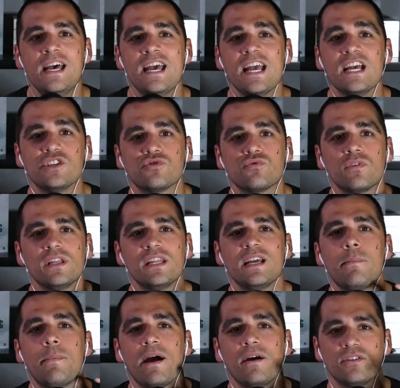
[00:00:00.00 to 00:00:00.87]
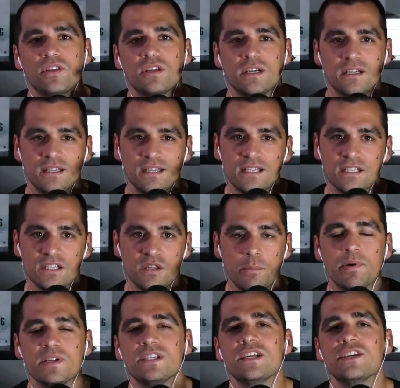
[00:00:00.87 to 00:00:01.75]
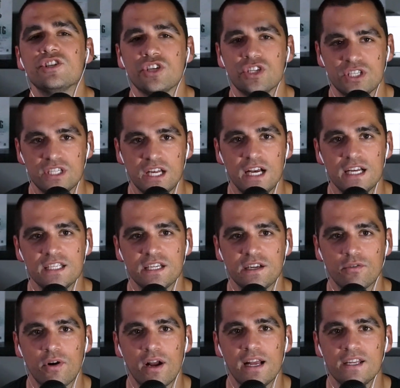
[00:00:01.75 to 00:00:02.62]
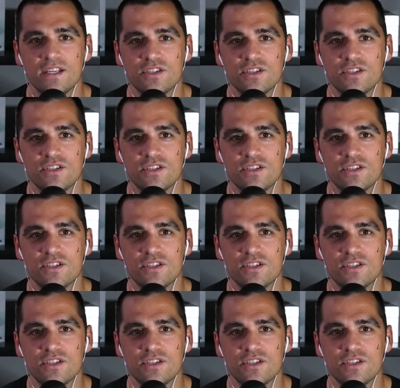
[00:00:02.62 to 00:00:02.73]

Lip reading: it's really about the position sizing, right?